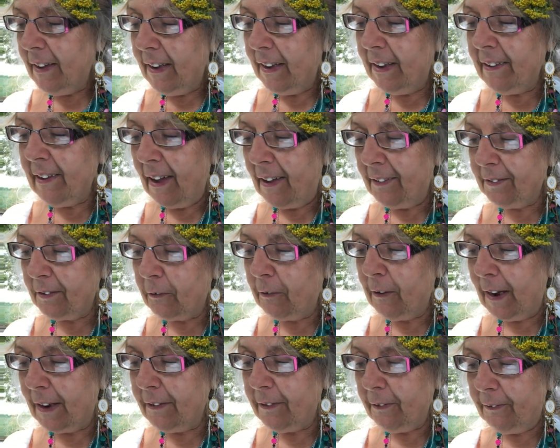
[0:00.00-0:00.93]
it has
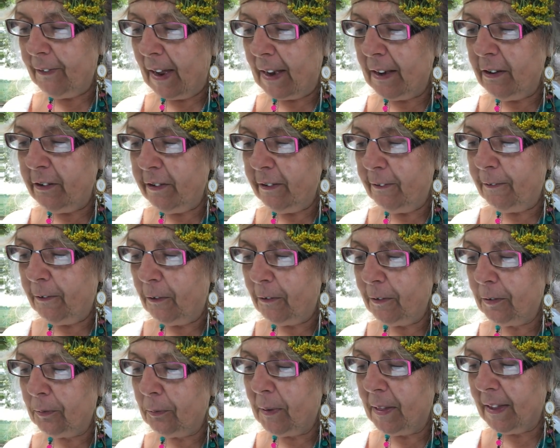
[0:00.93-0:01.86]
creative energy
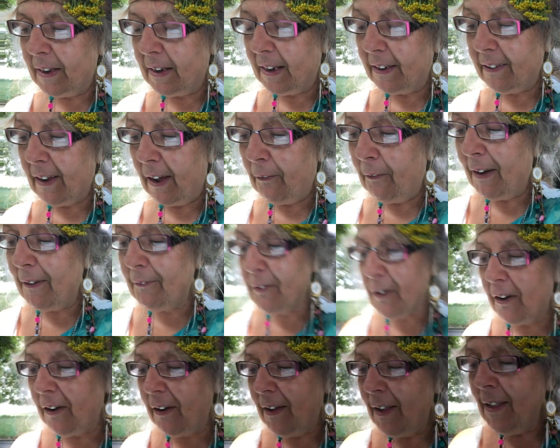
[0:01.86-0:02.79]
force within it.
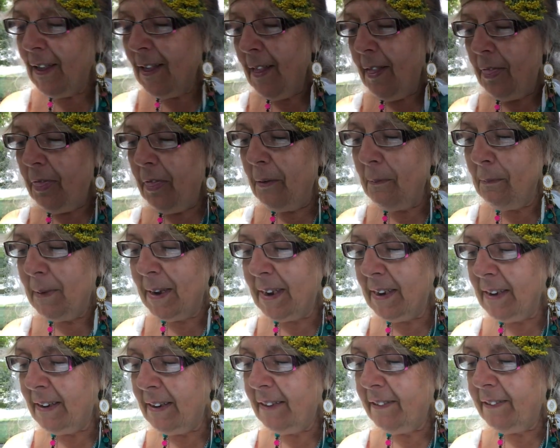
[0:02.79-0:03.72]
However, the
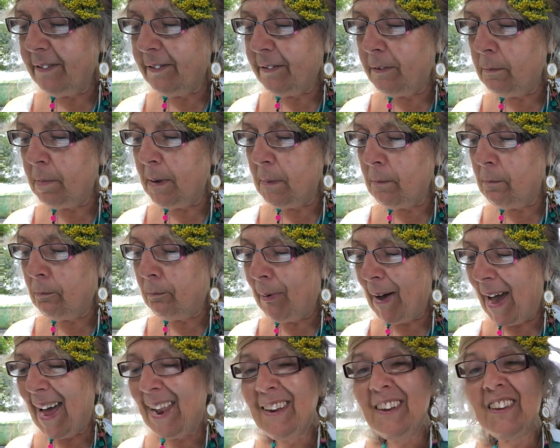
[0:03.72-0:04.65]
me needs to be
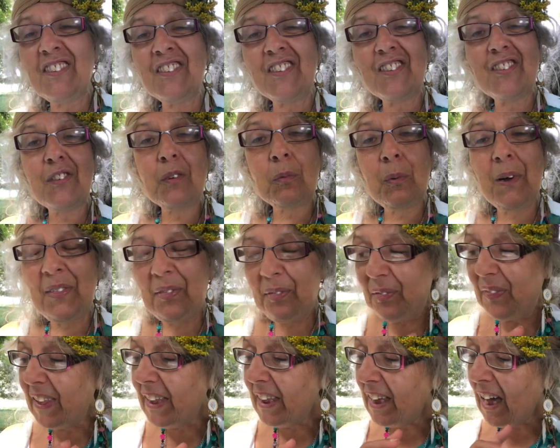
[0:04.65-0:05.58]
balanced with
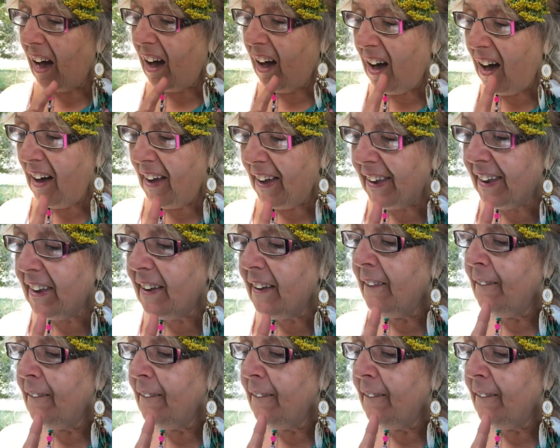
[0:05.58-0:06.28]
the I,